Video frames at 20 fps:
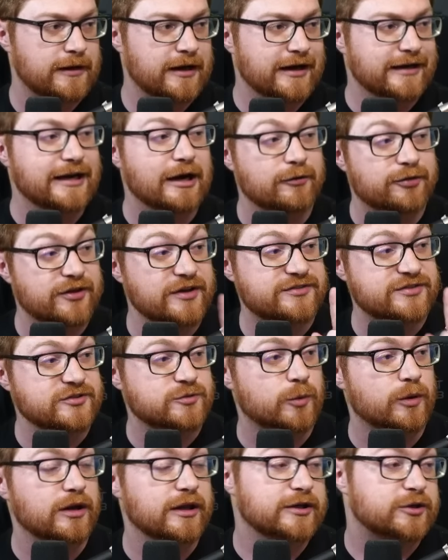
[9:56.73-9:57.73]
Now, this is
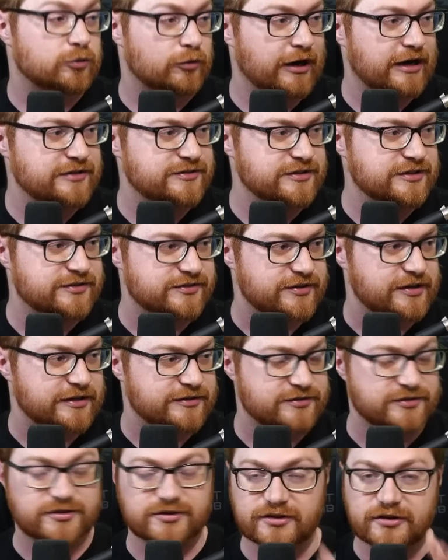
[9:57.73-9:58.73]
one of the craziest things.
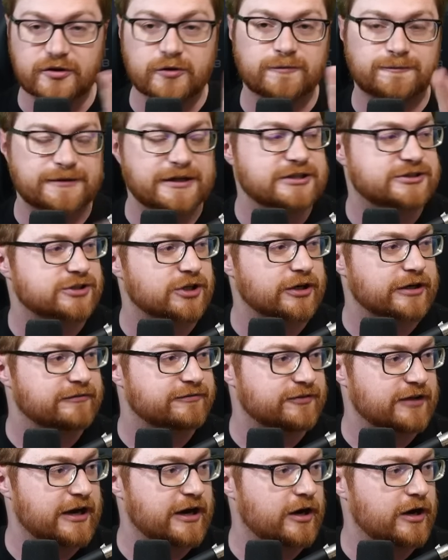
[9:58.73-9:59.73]
This is a new feature in
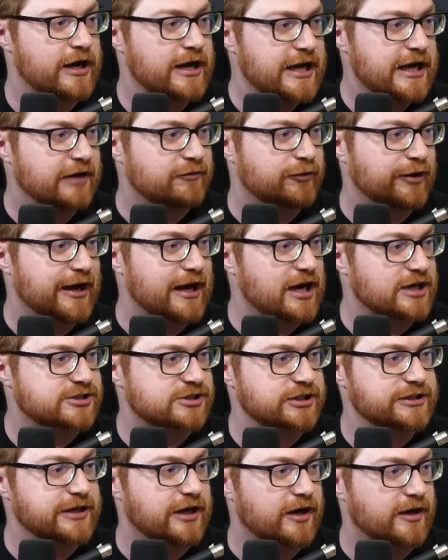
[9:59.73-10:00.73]
Flare. If we
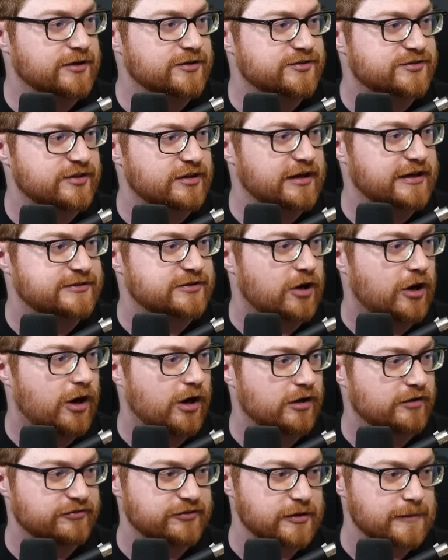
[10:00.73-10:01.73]
actually actually unselect
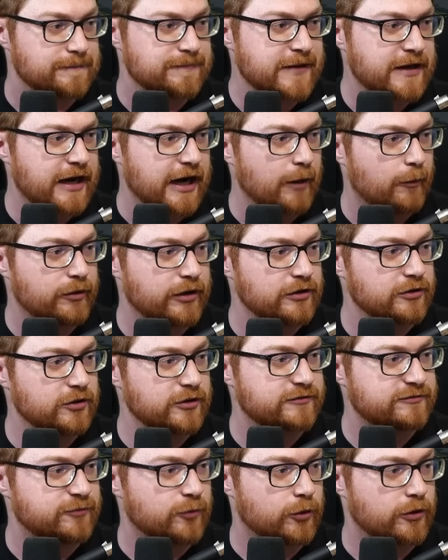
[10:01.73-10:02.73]
all of them, I want to
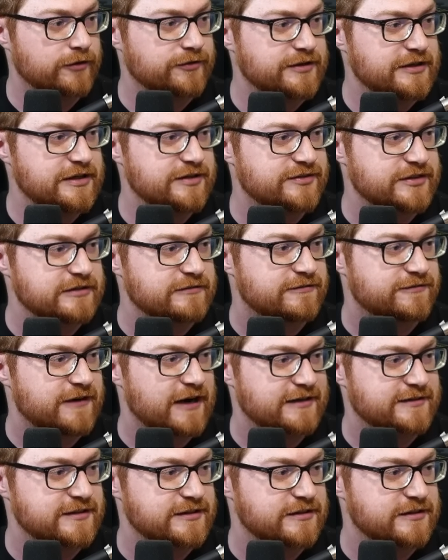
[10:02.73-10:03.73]
look for these infected